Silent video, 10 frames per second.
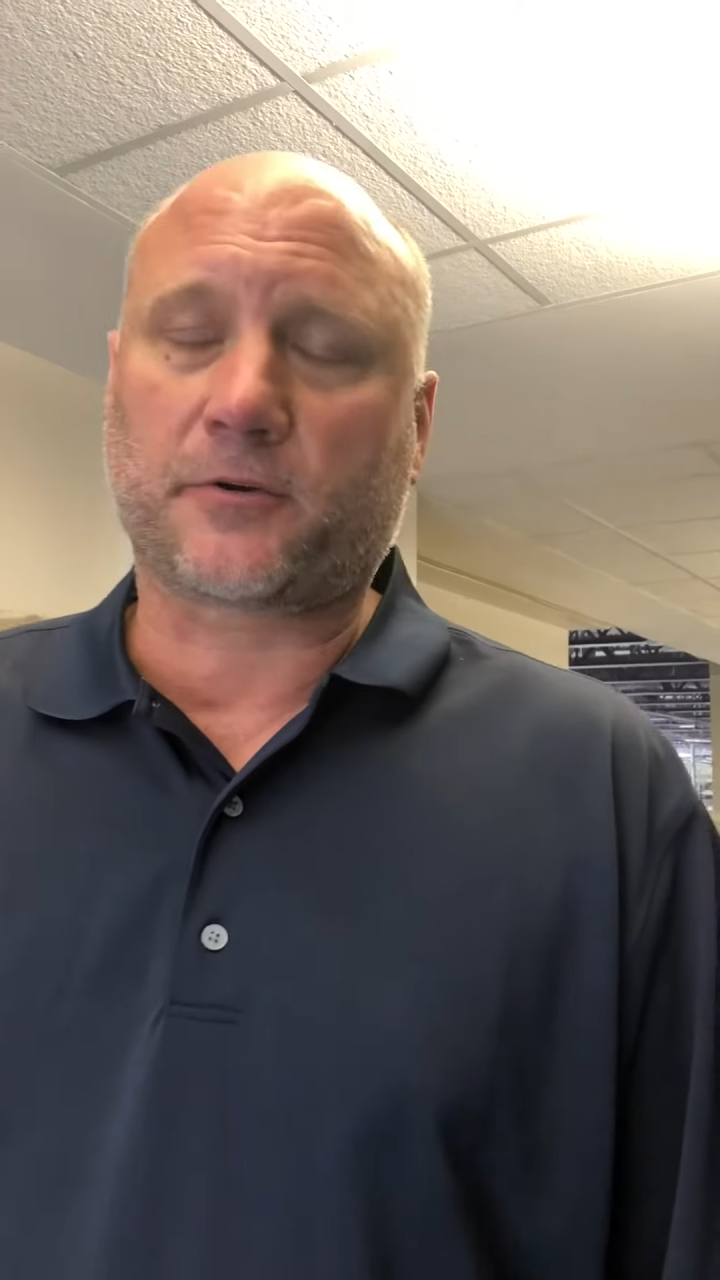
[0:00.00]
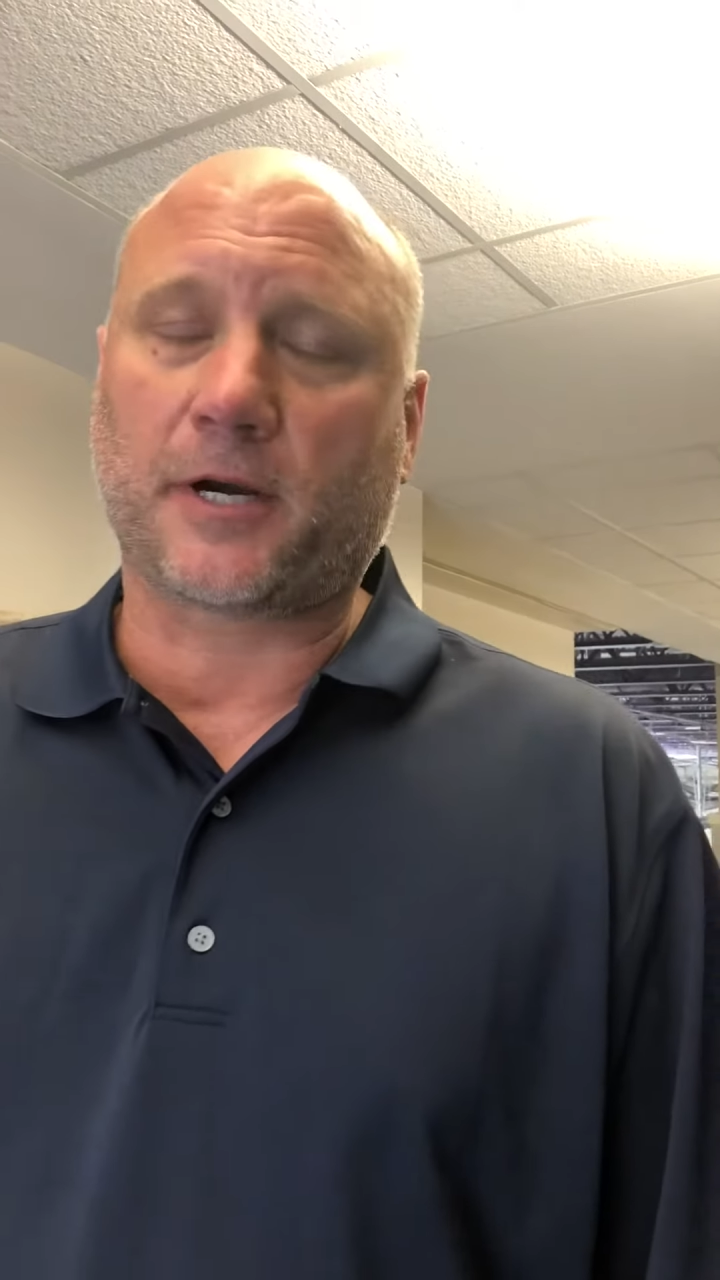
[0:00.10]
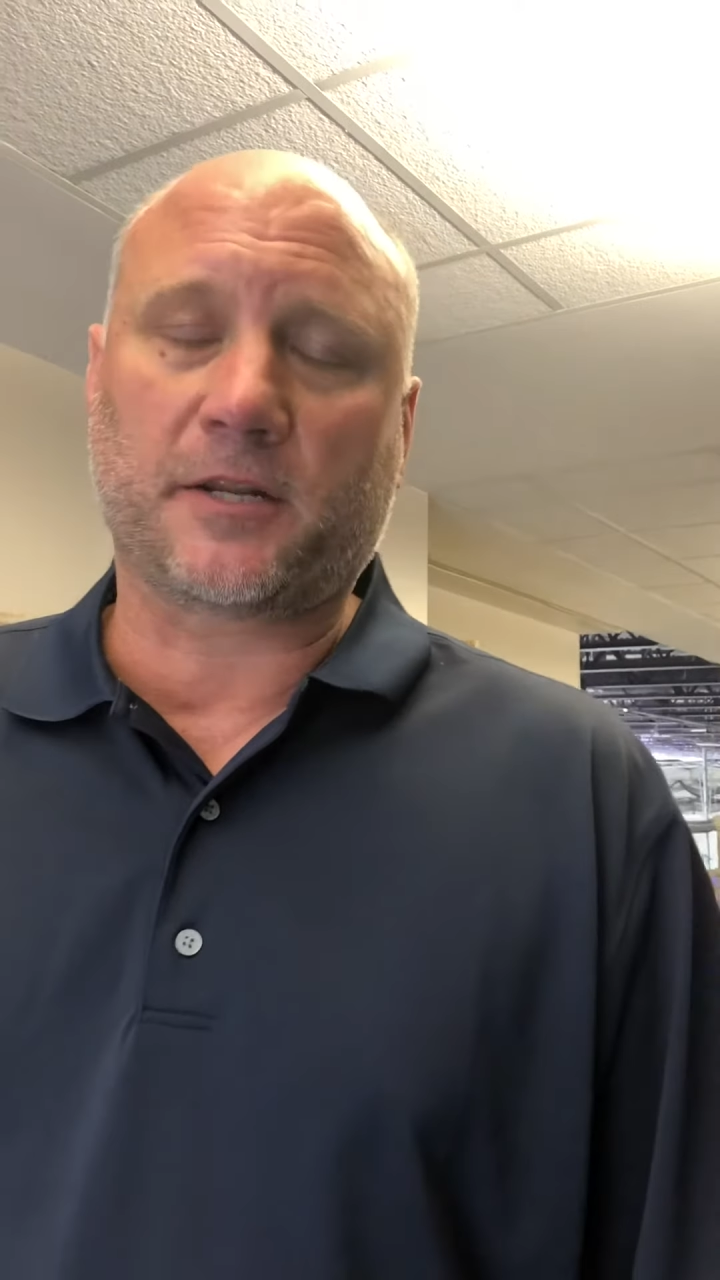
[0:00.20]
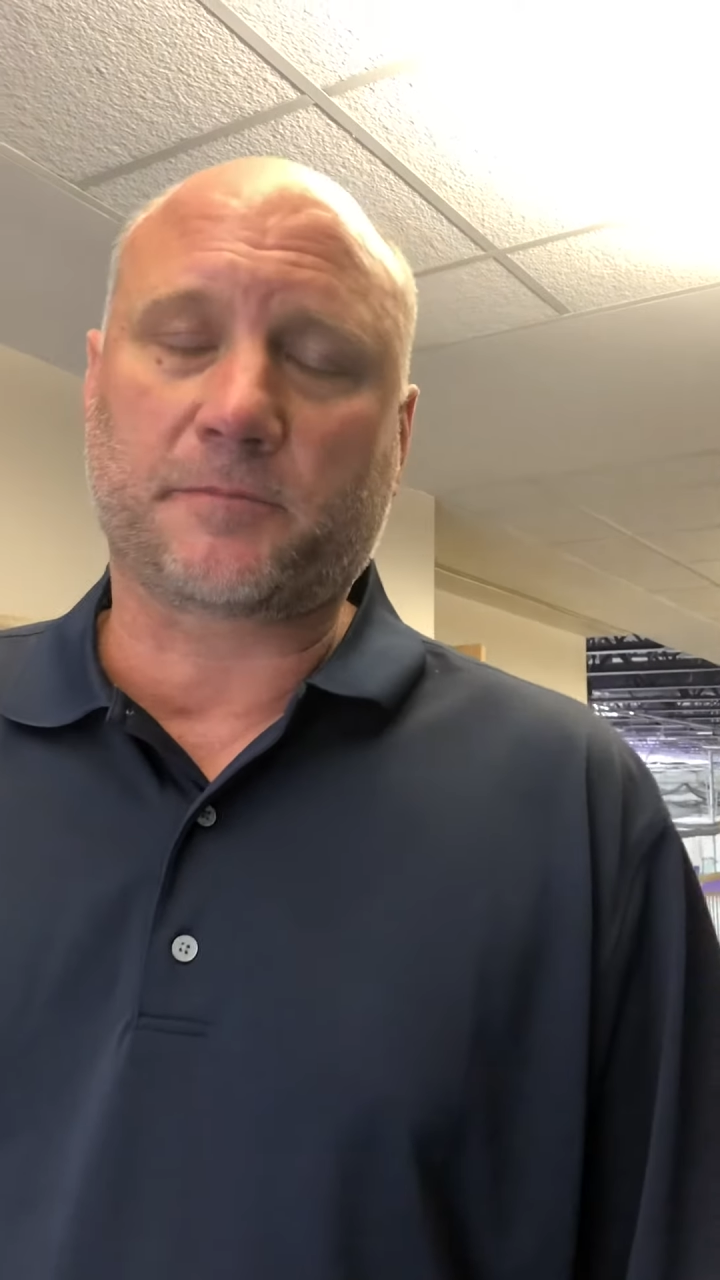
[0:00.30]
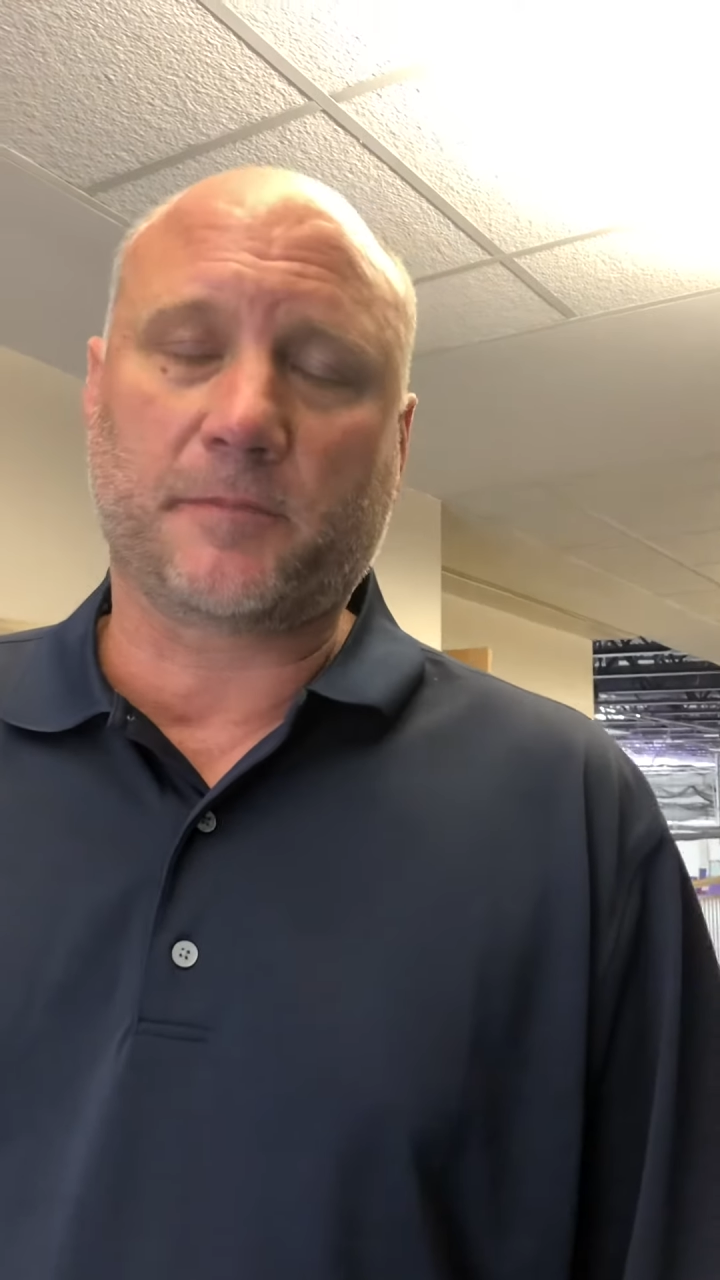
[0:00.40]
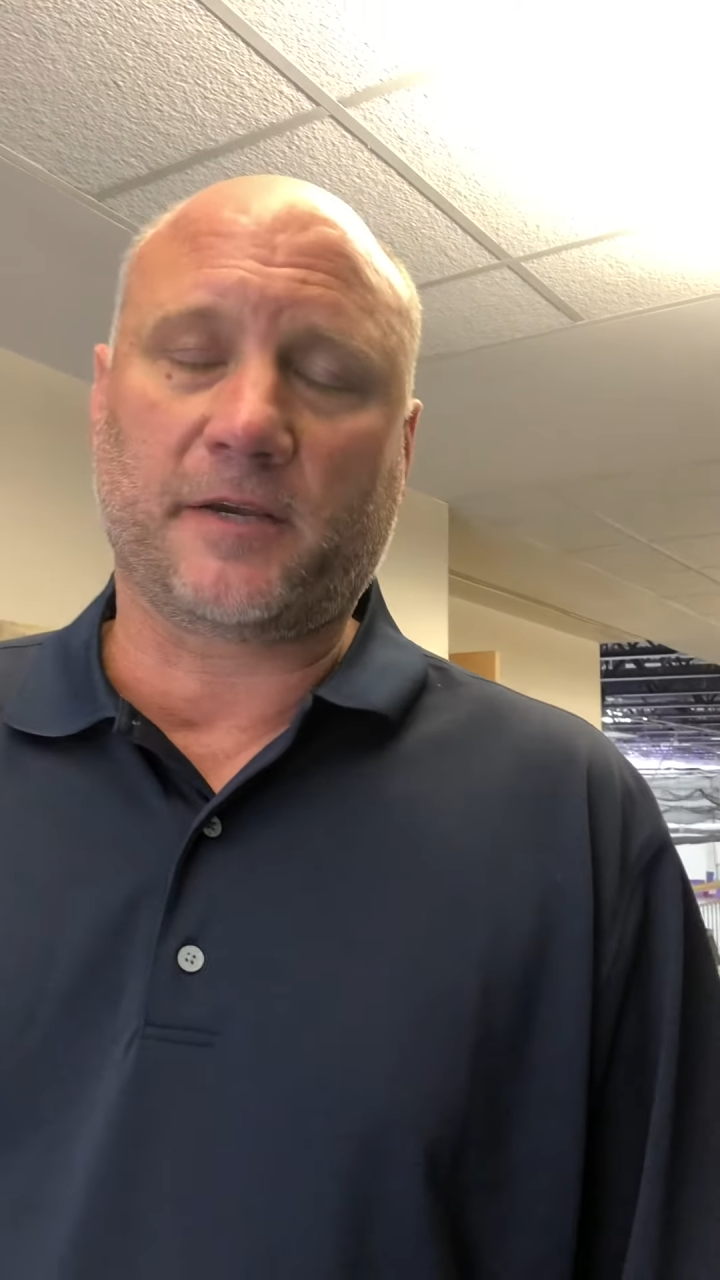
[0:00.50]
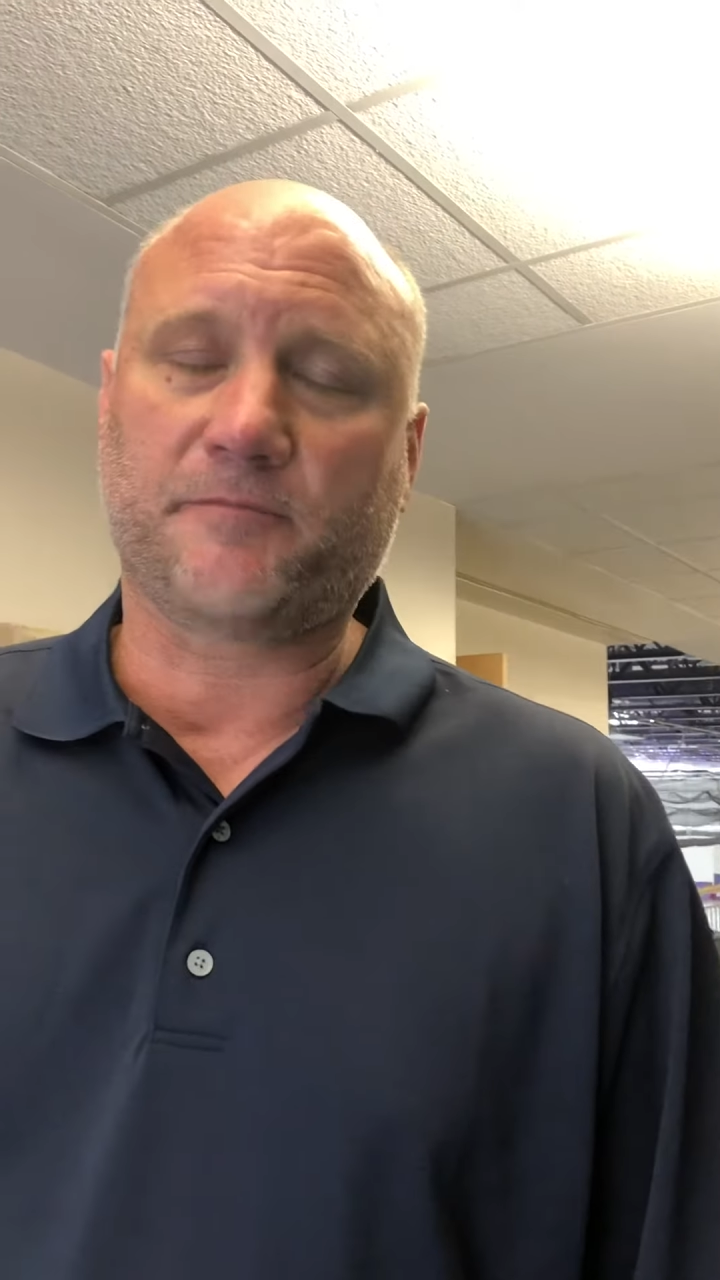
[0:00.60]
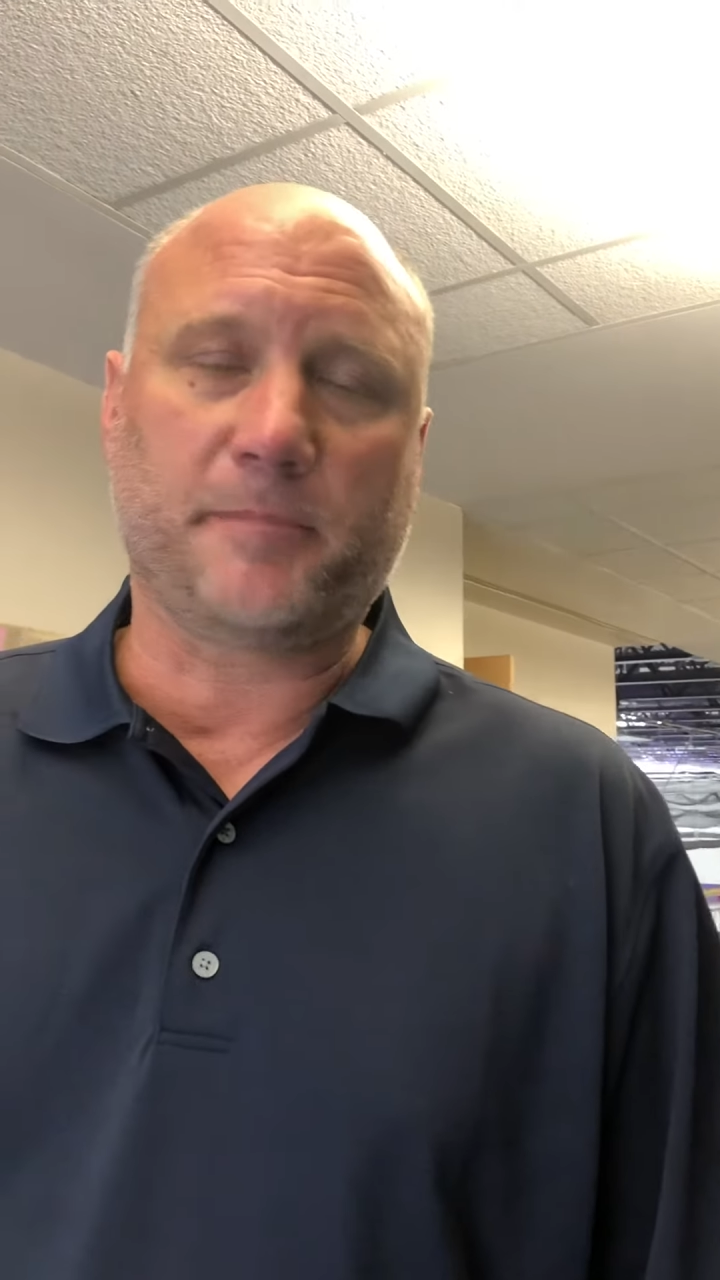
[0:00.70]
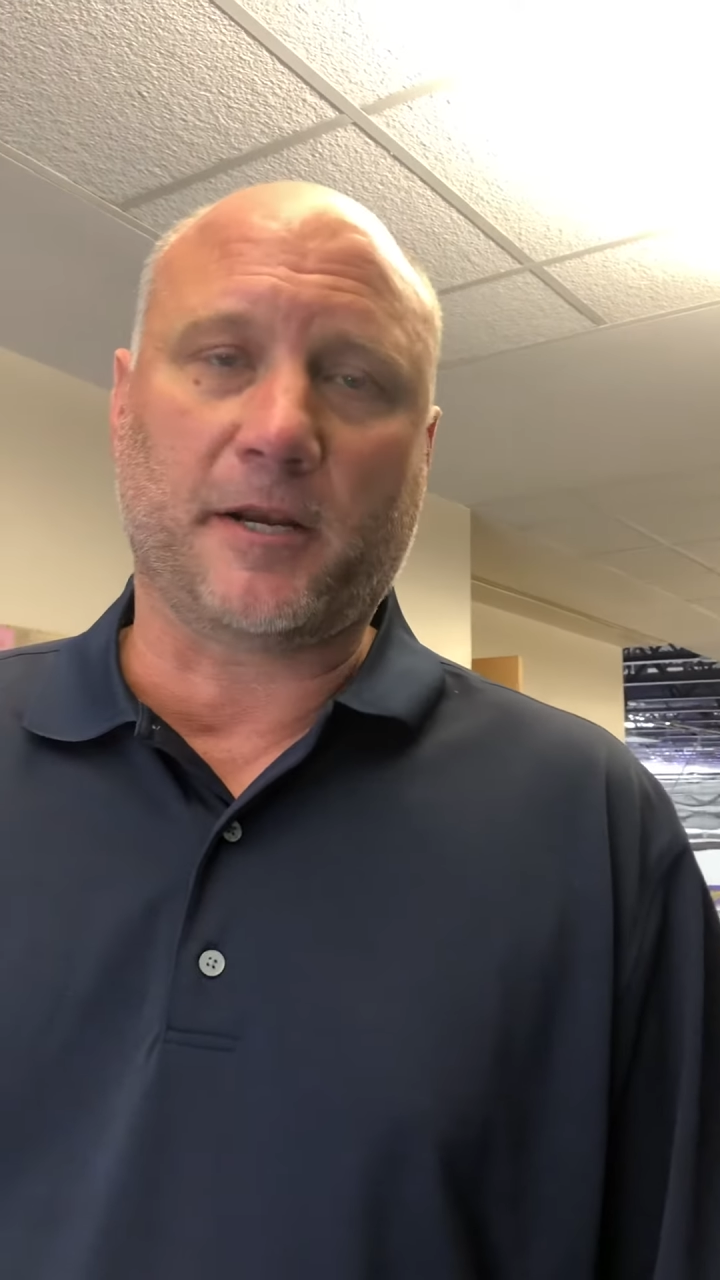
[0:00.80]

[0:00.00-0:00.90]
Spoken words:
crowds have